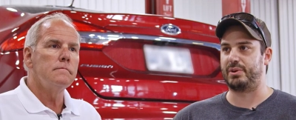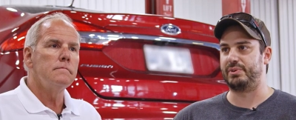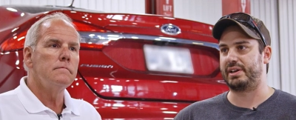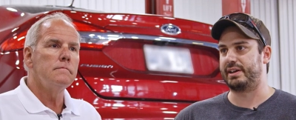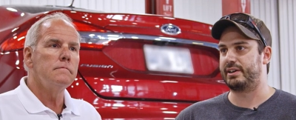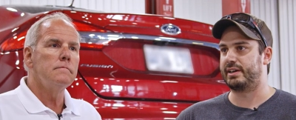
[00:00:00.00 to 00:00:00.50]
Speaker 1: that we
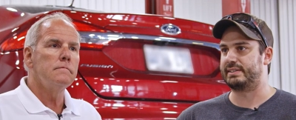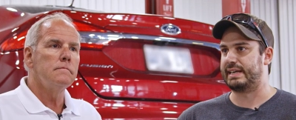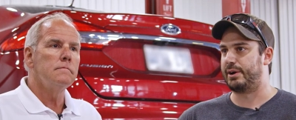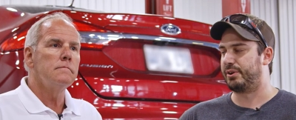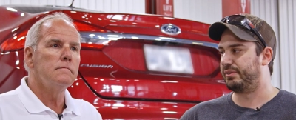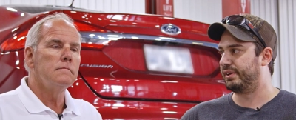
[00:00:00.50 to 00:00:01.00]
can cut
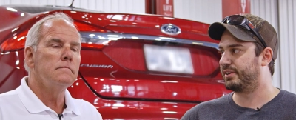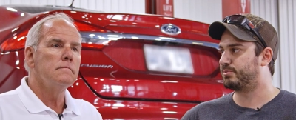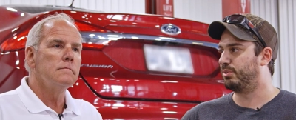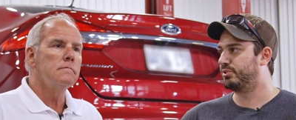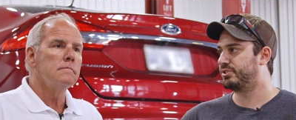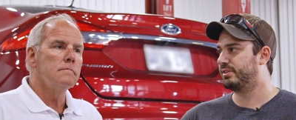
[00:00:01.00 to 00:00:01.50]
down on the
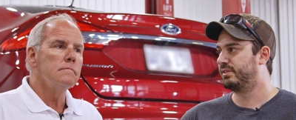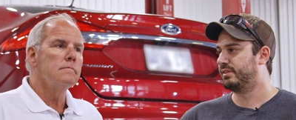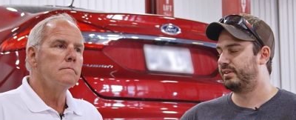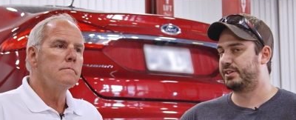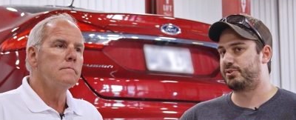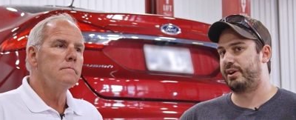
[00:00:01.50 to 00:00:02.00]
exposure
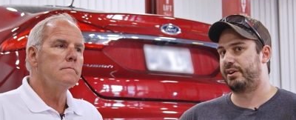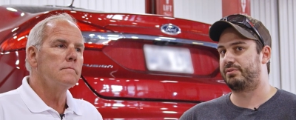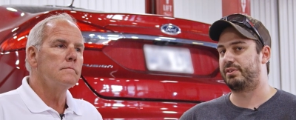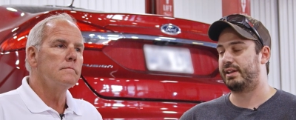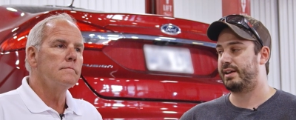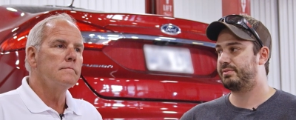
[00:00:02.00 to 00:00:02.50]
is greater for
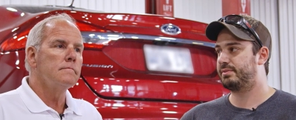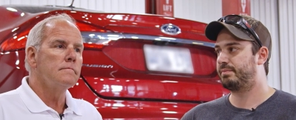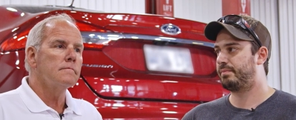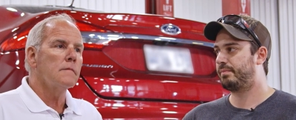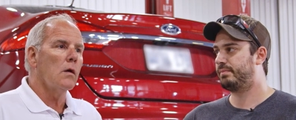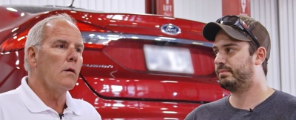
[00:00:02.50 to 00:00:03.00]

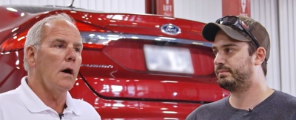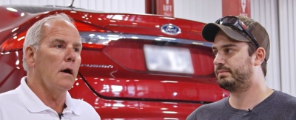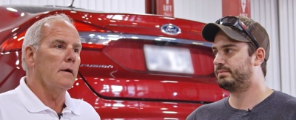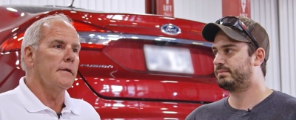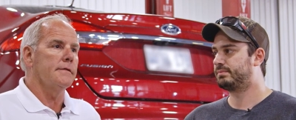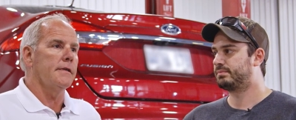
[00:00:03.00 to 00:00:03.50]
life.
Speaker 2: Well,
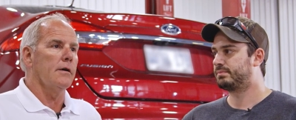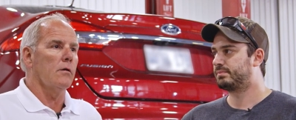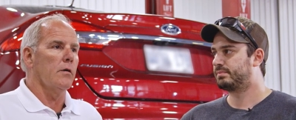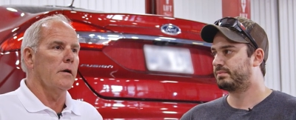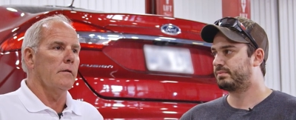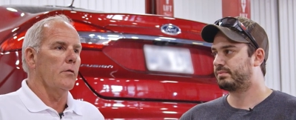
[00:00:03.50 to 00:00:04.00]
it's here,
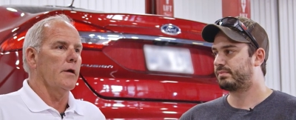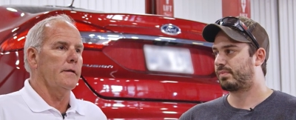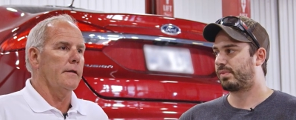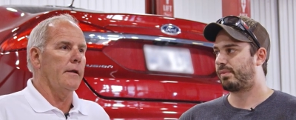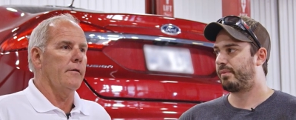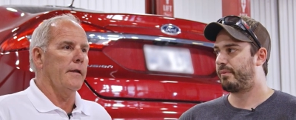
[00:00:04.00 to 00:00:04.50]
we're, we're at
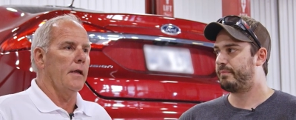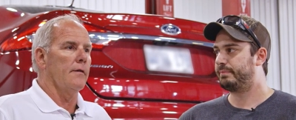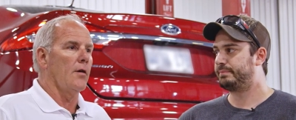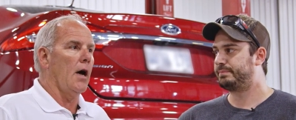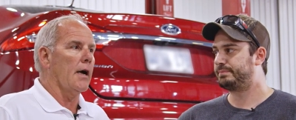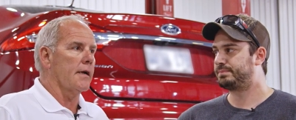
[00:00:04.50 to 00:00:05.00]
near the end of
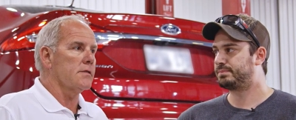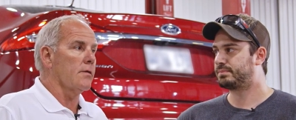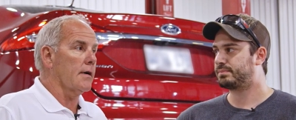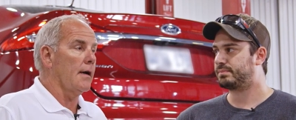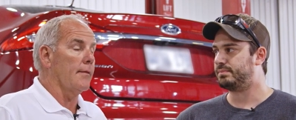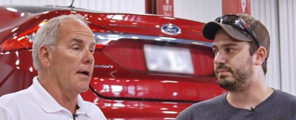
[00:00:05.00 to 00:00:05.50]
August. We're
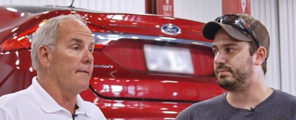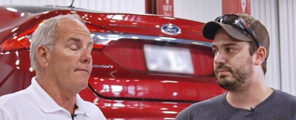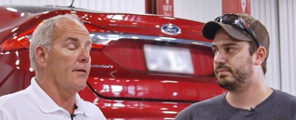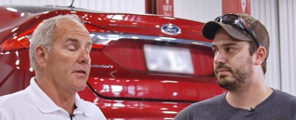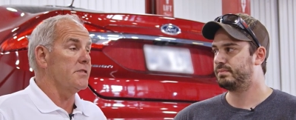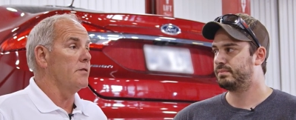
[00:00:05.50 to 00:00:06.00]
coming up
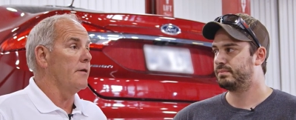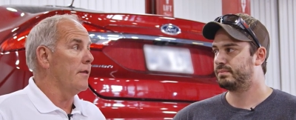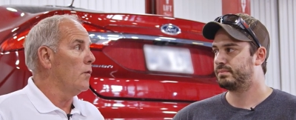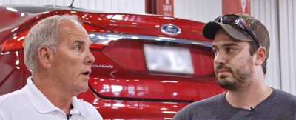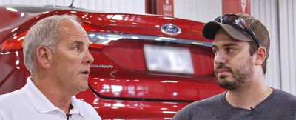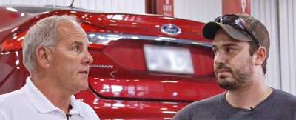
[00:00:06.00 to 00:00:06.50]
very soon to the
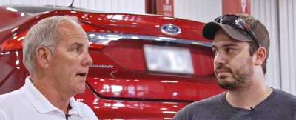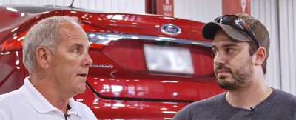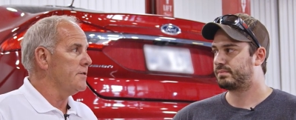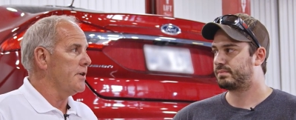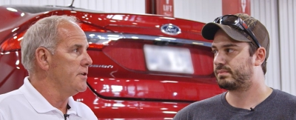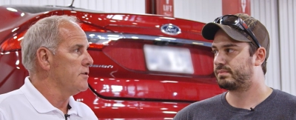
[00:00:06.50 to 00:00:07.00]
winter tire
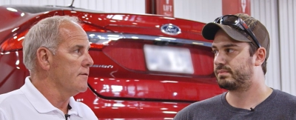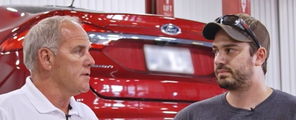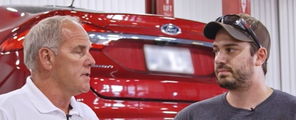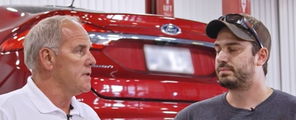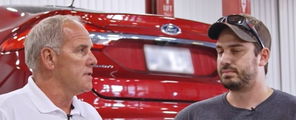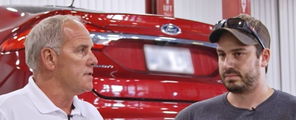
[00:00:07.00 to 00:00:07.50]
changeover
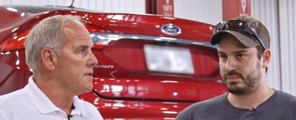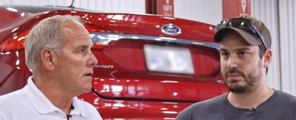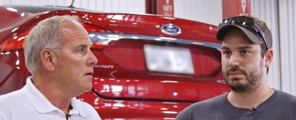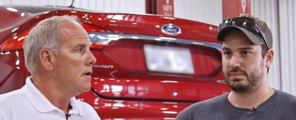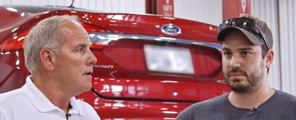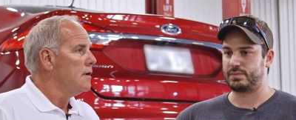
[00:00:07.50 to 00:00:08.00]
season. So
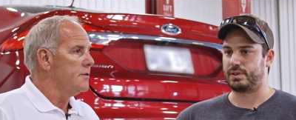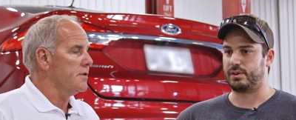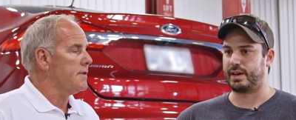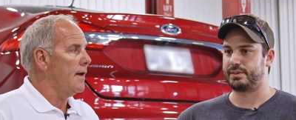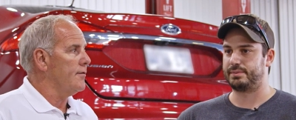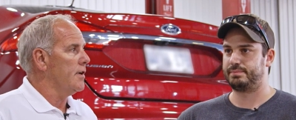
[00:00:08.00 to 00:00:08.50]
just Correct.
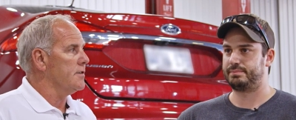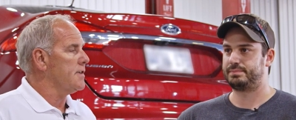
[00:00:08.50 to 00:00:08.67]
having your